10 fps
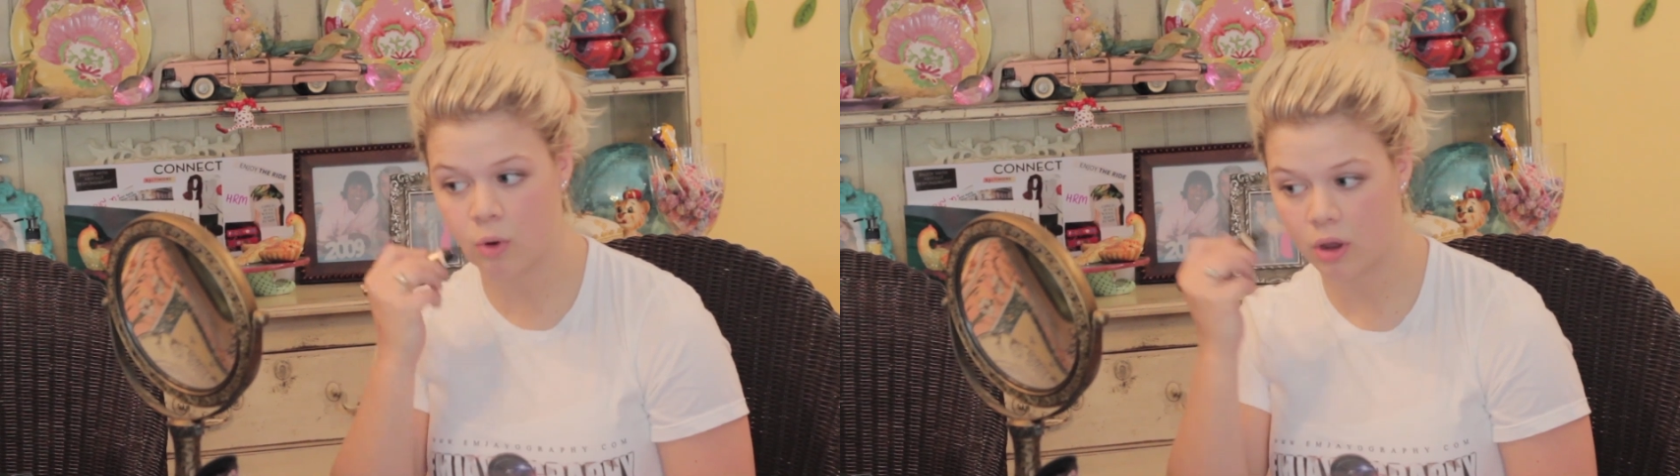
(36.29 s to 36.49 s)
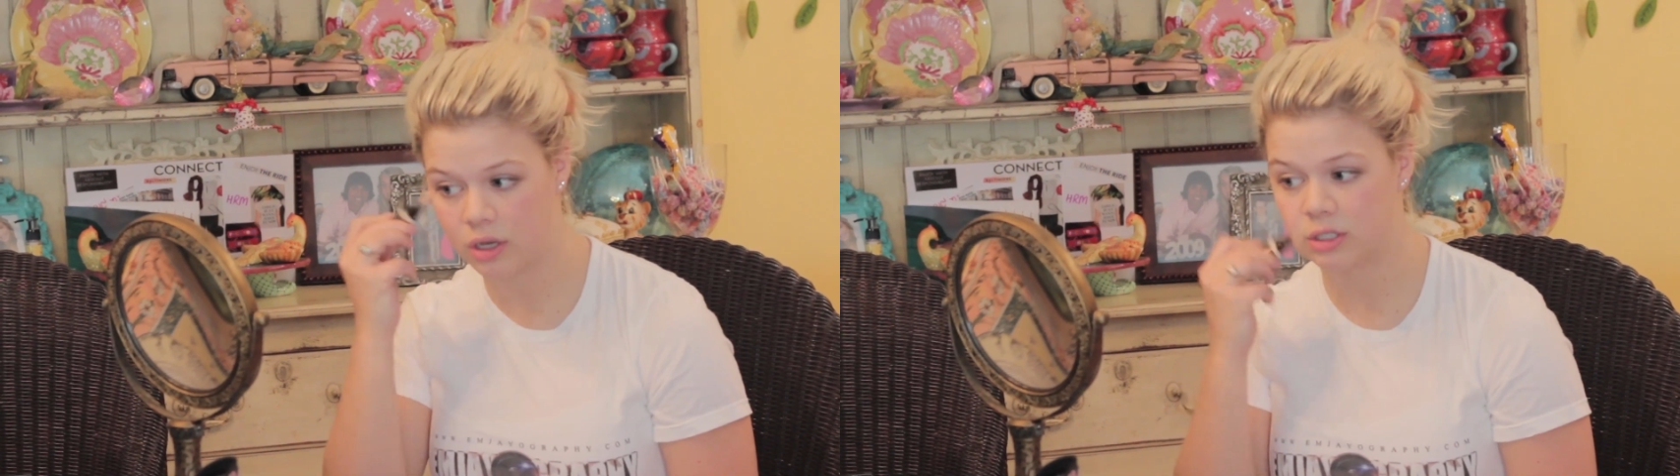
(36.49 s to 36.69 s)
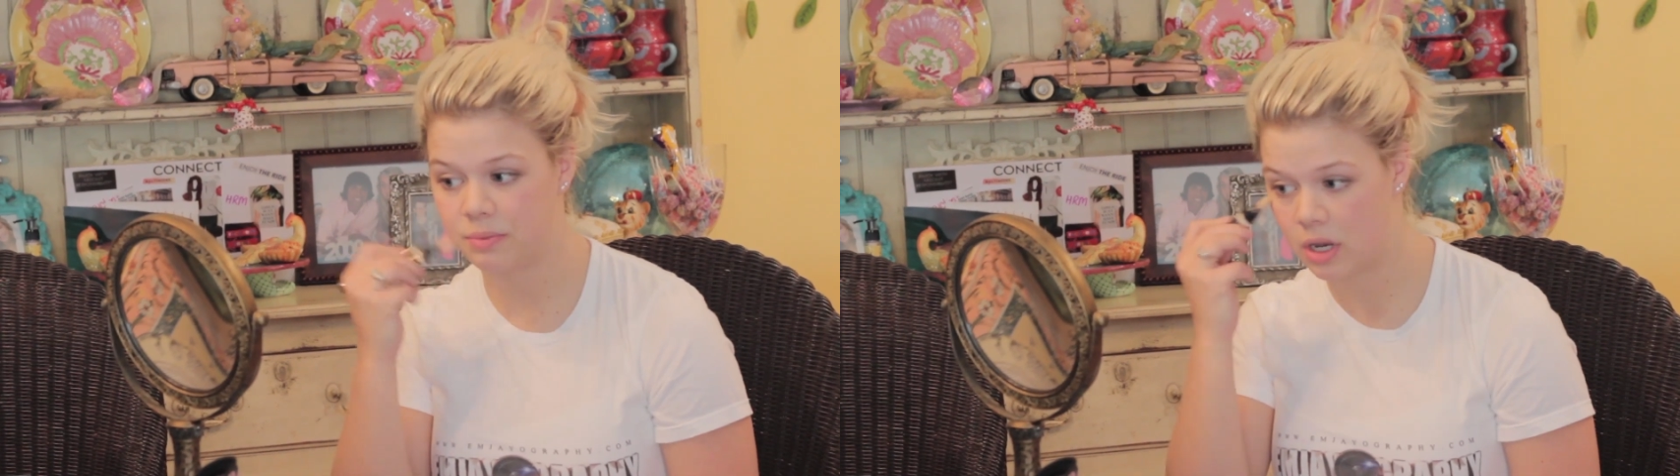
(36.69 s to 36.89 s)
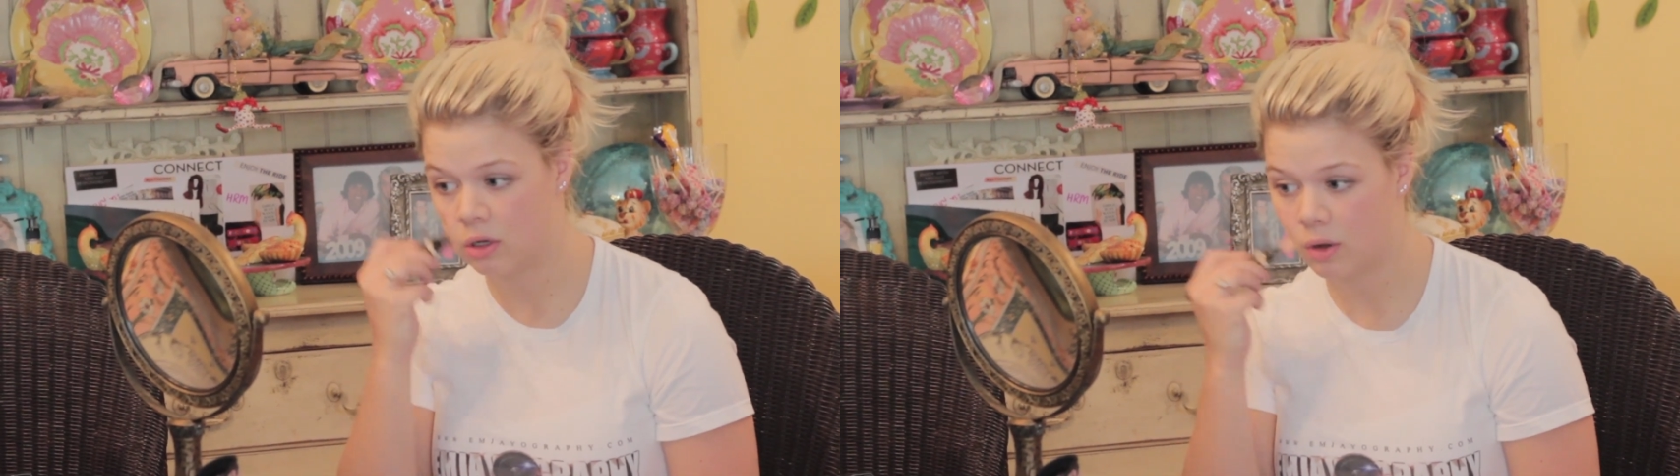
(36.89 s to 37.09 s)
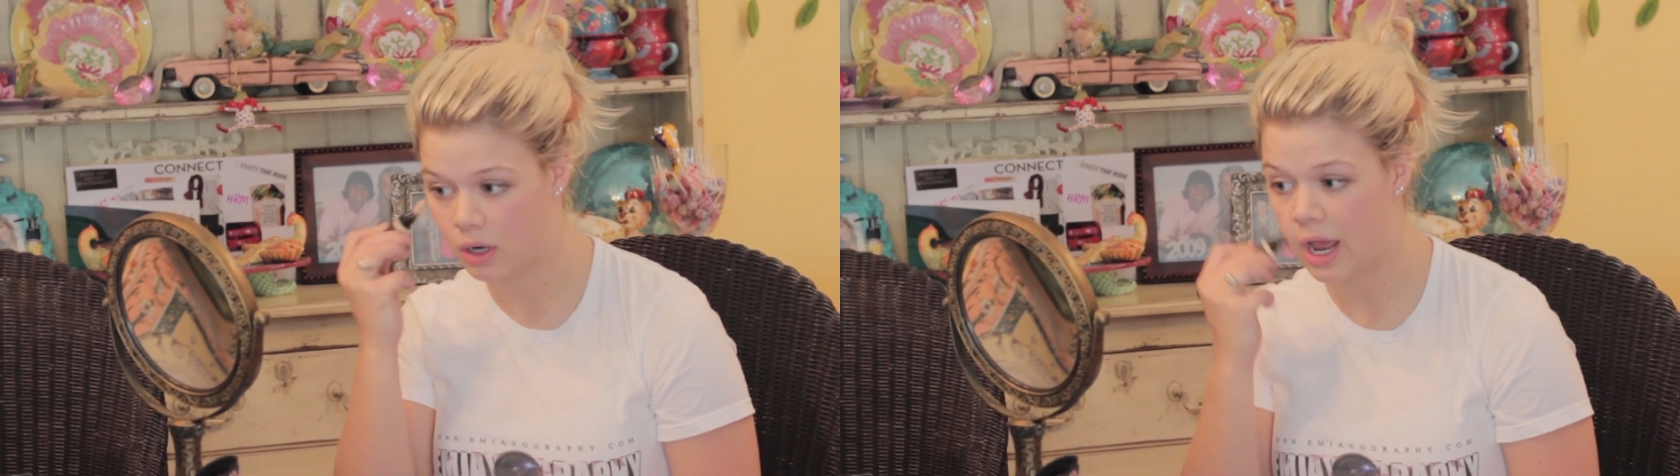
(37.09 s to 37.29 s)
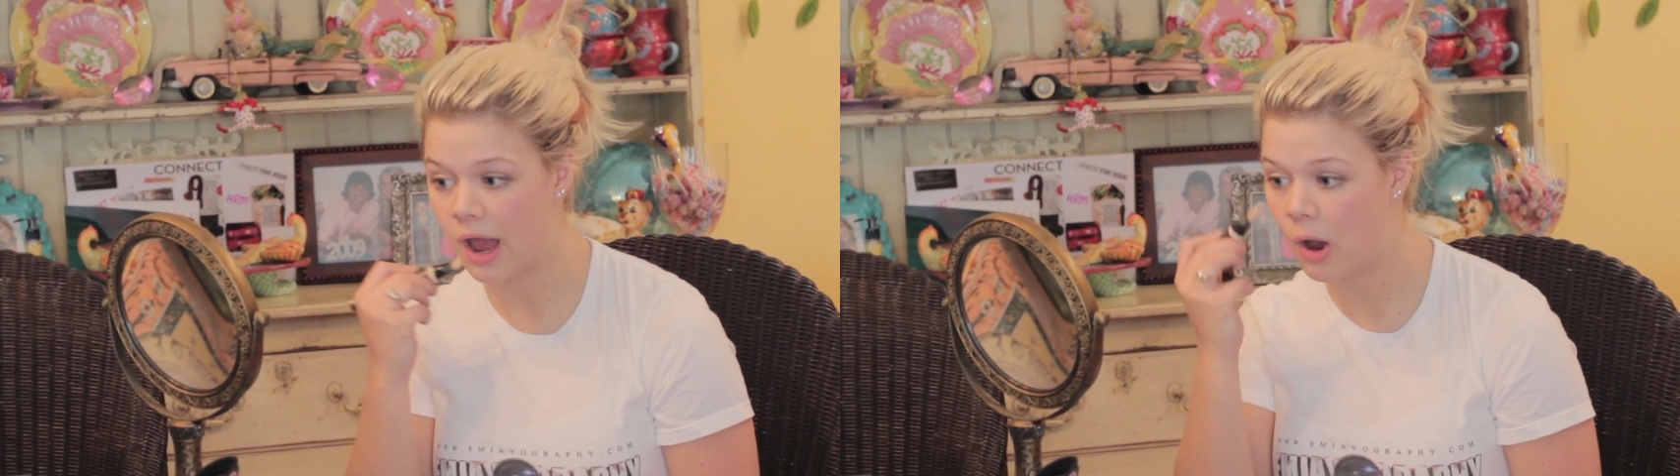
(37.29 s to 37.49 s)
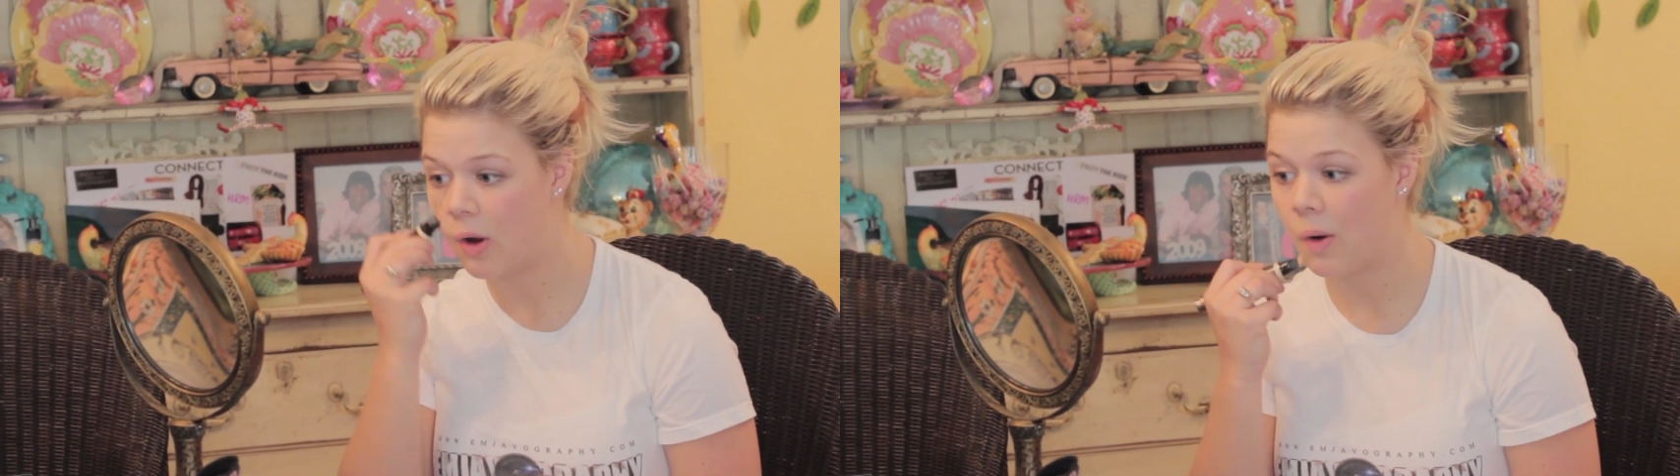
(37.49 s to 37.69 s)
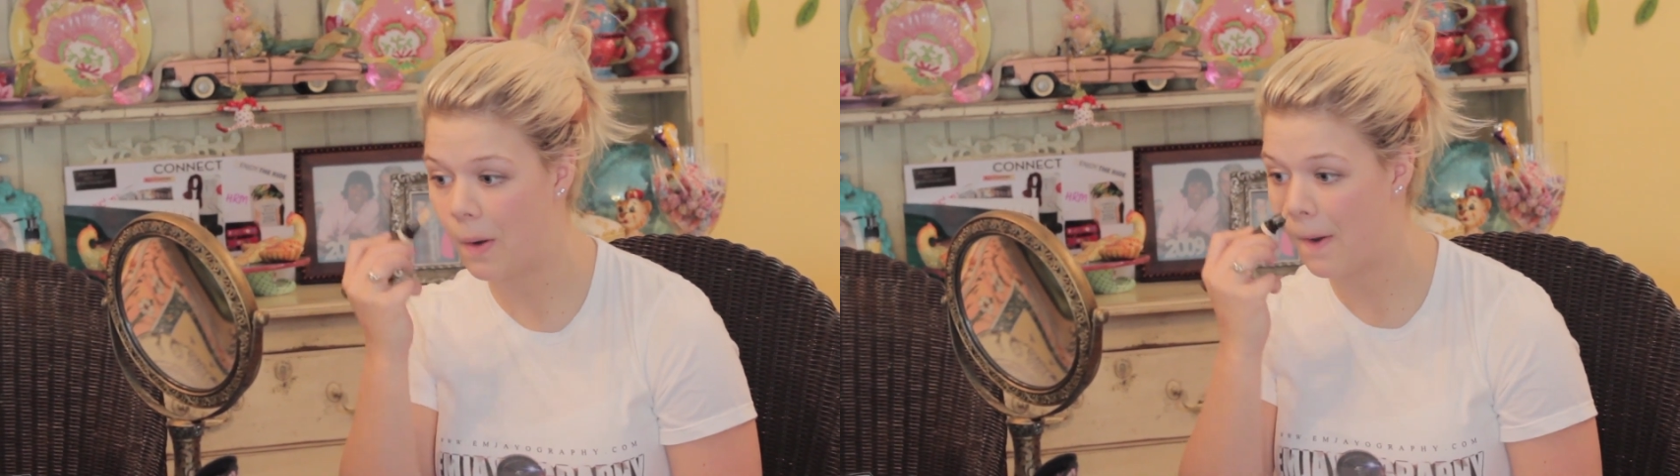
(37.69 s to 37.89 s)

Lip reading: want depending on how